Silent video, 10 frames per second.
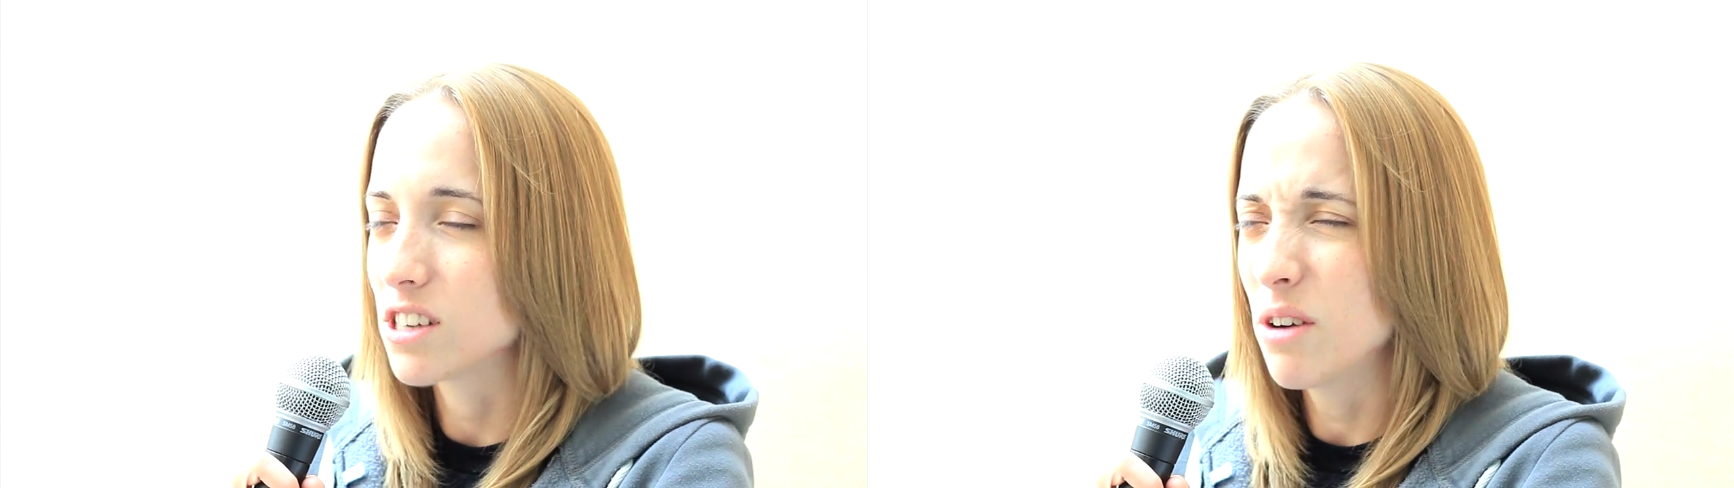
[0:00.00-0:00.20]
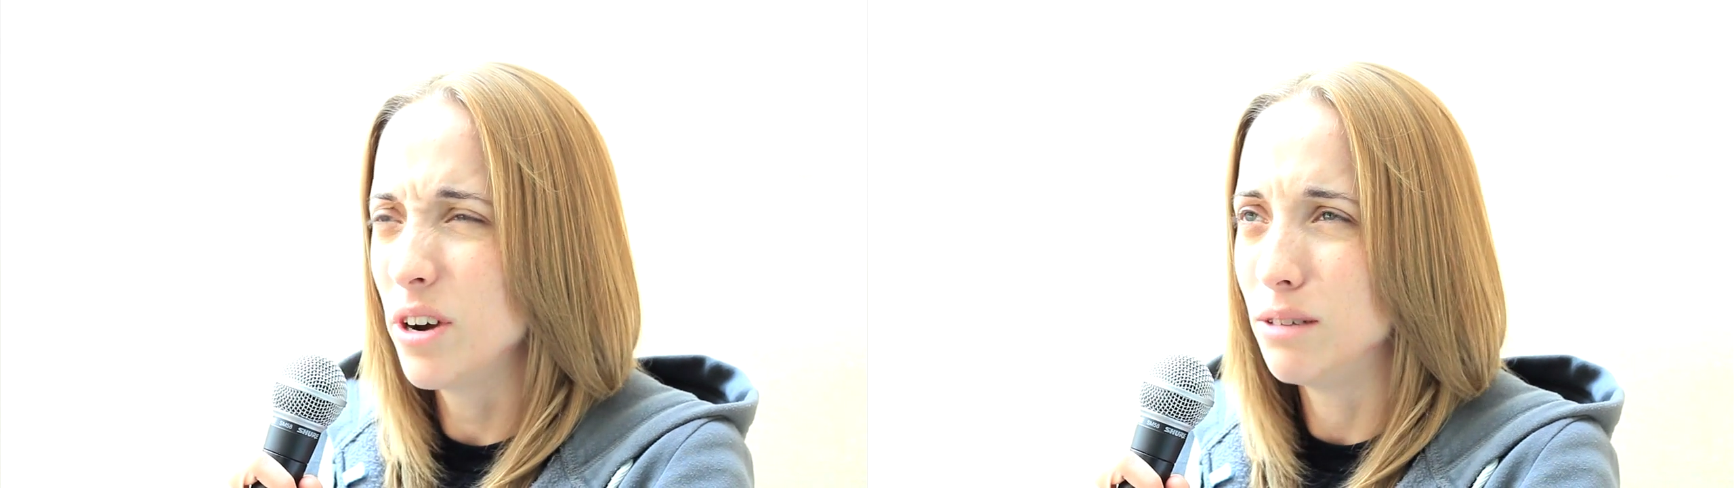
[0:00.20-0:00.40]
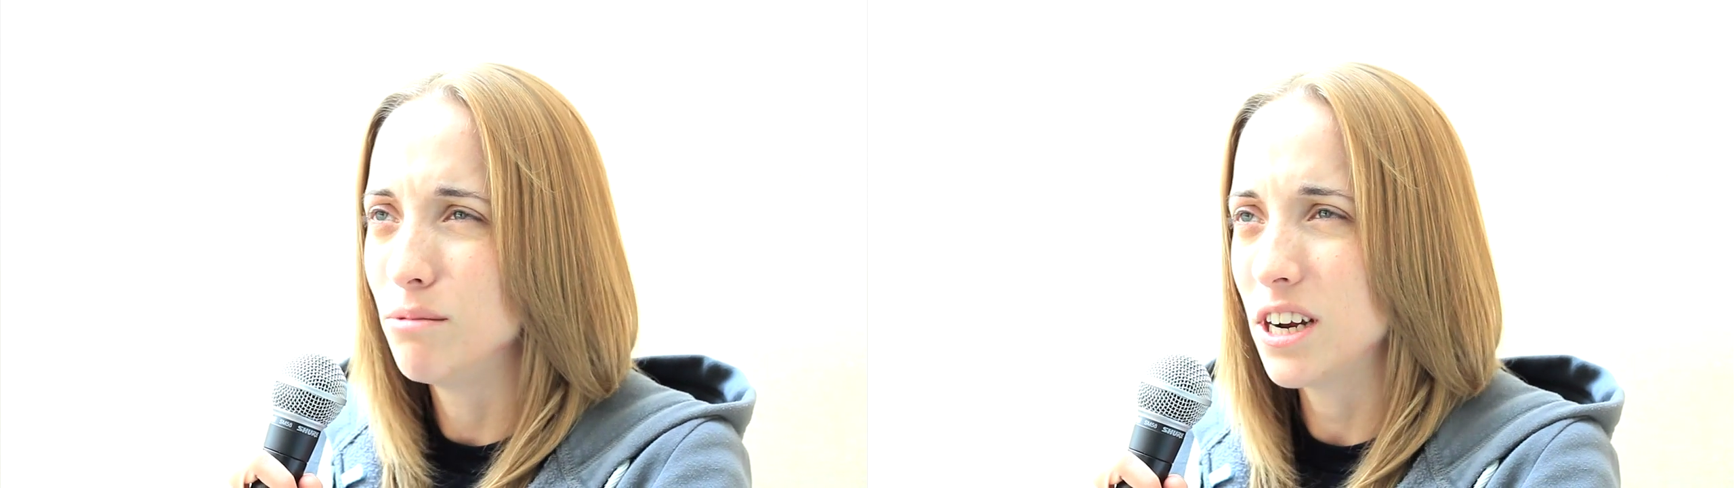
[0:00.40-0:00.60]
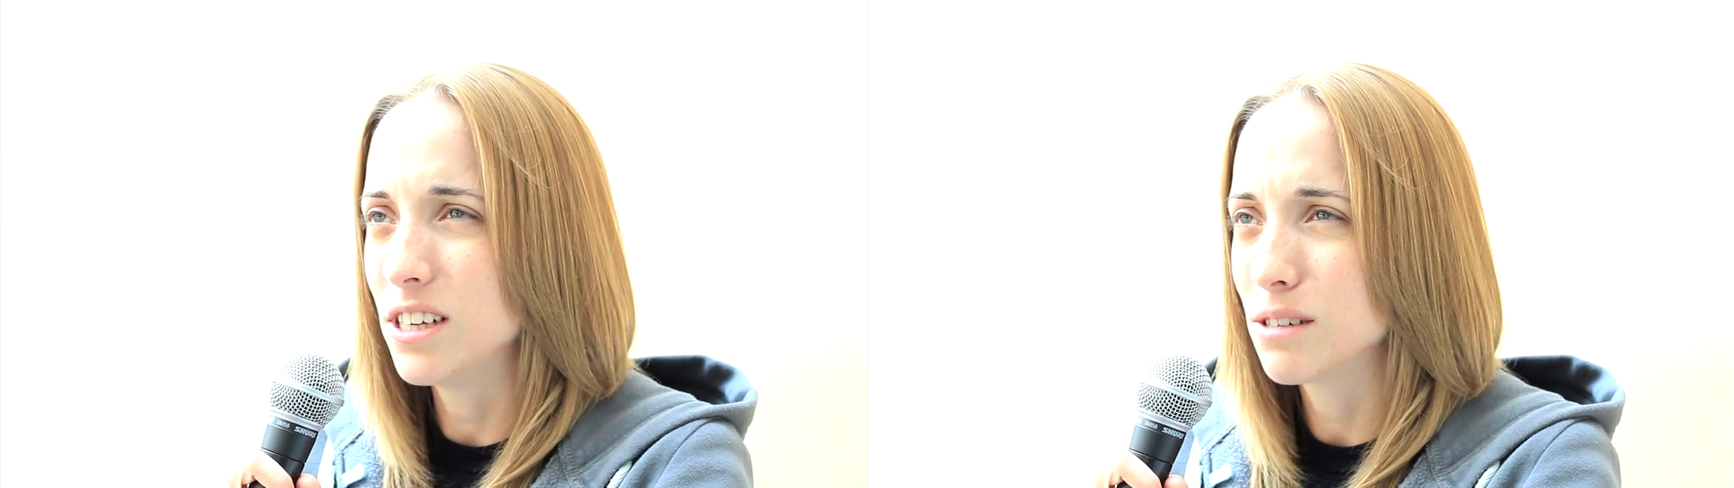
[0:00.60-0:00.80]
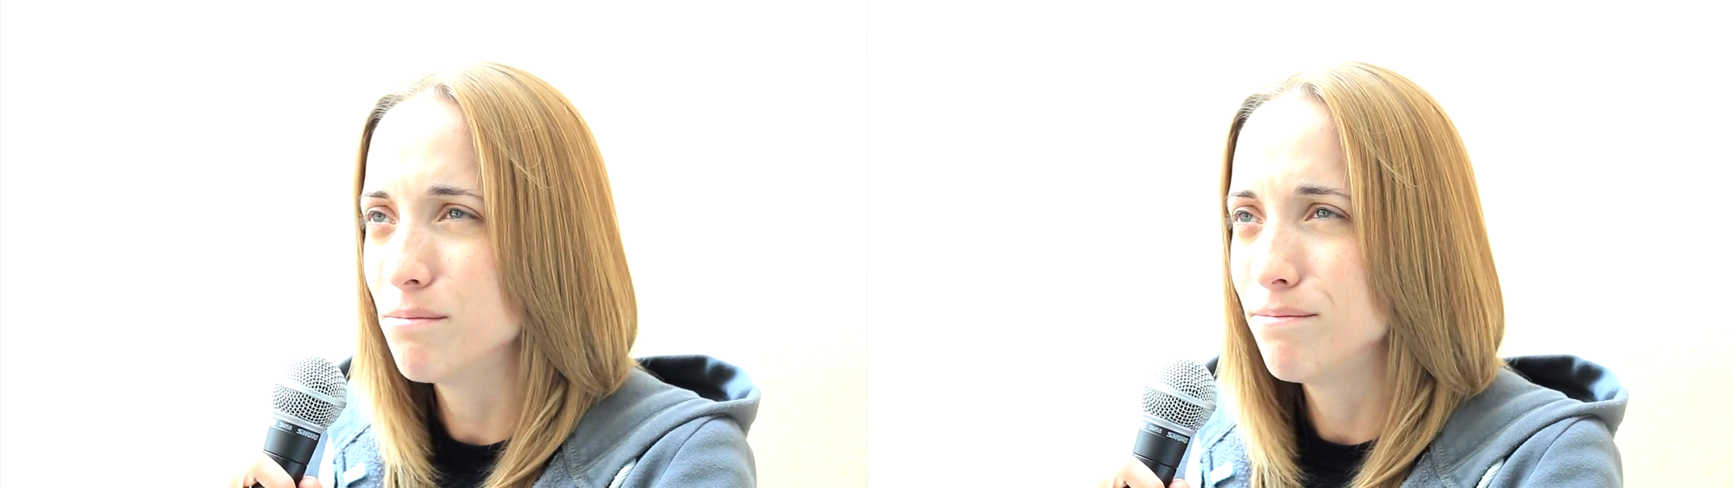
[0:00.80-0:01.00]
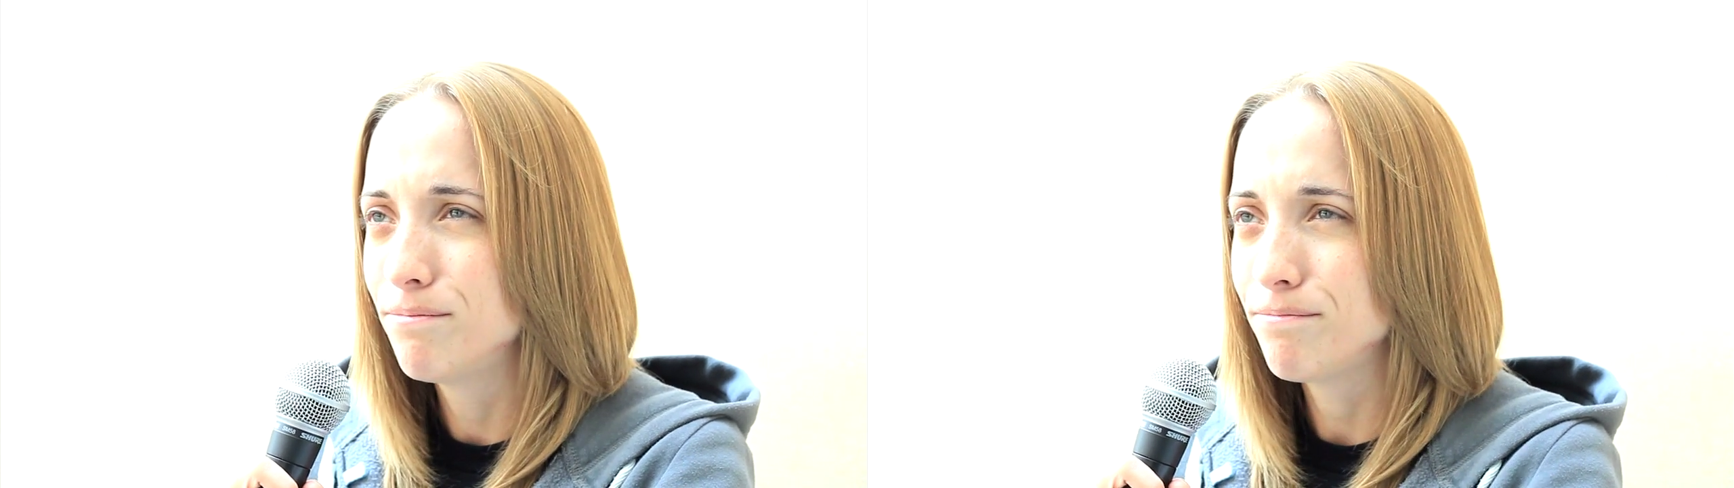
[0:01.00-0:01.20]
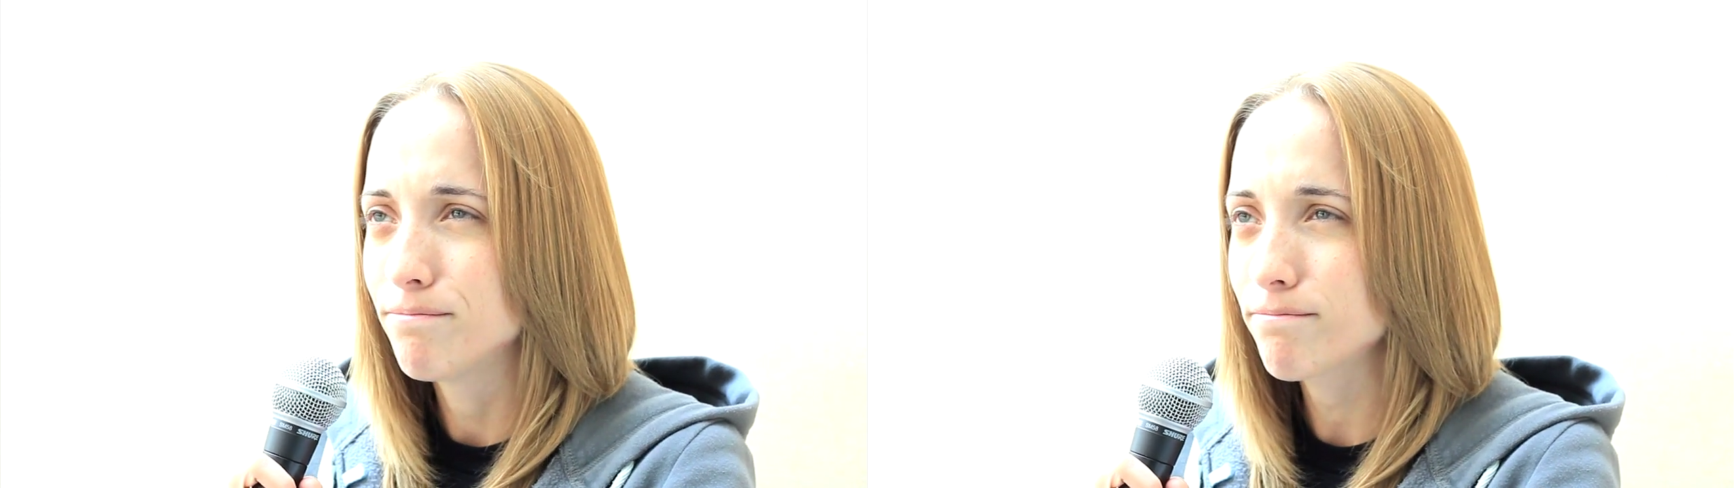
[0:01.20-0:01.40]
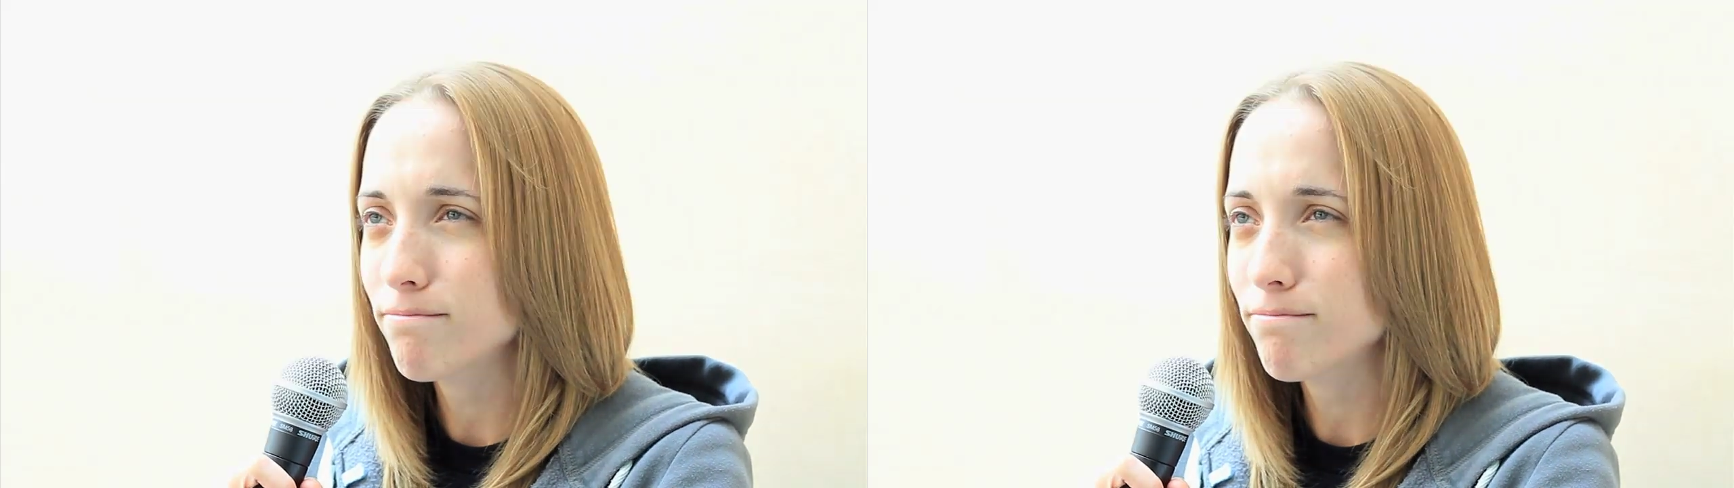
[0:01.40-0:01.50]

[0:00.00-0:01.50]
scary. It is.